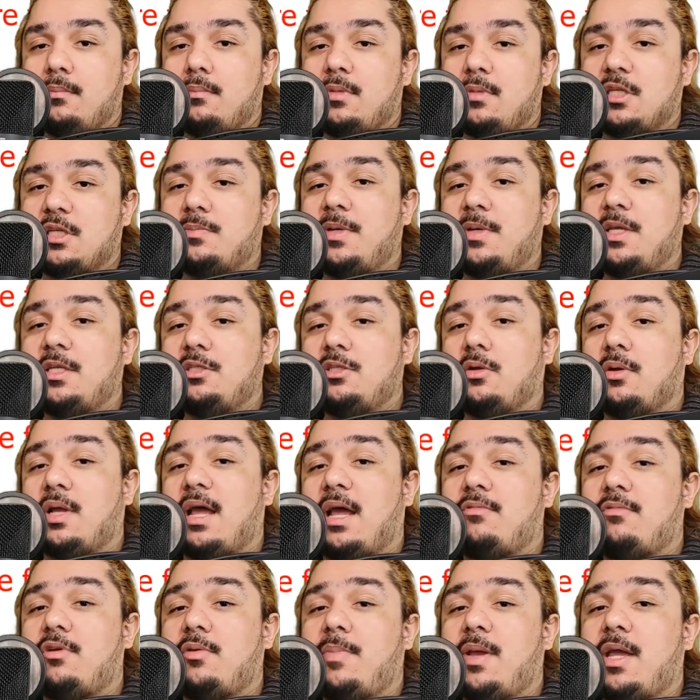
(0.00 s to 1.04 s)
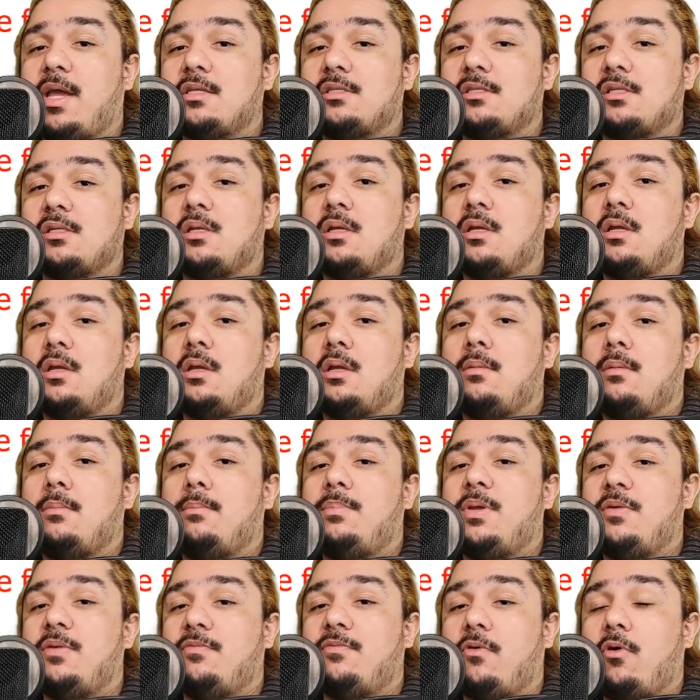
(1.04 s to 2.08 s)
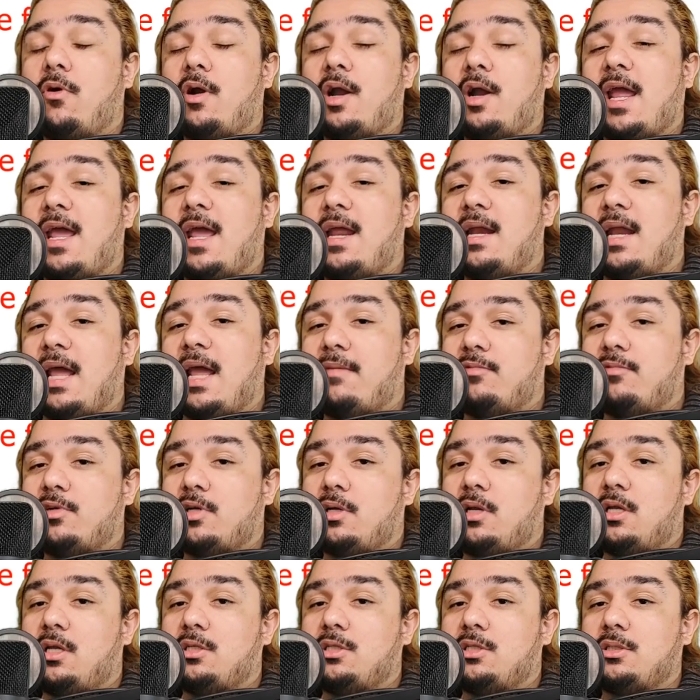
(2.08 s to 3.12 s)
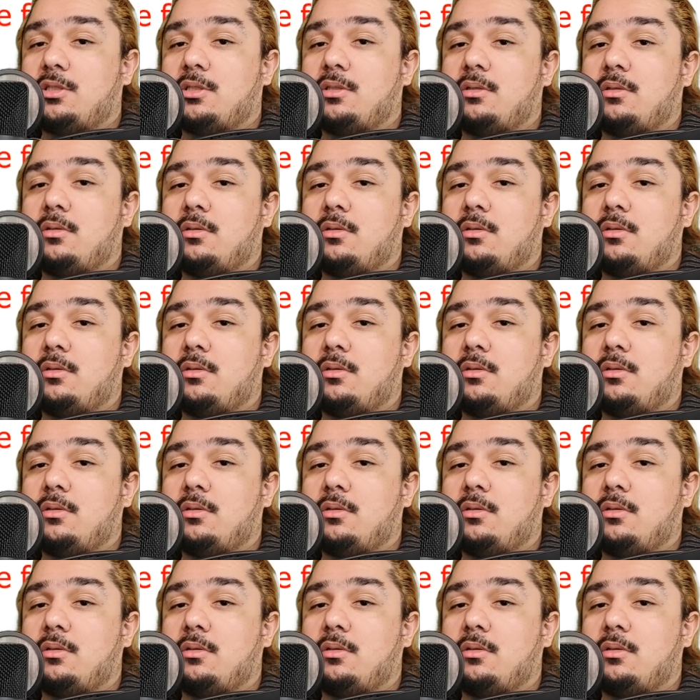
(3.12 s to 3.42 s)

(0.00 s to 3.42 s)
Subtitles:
This means you'll have debates before and after lunch,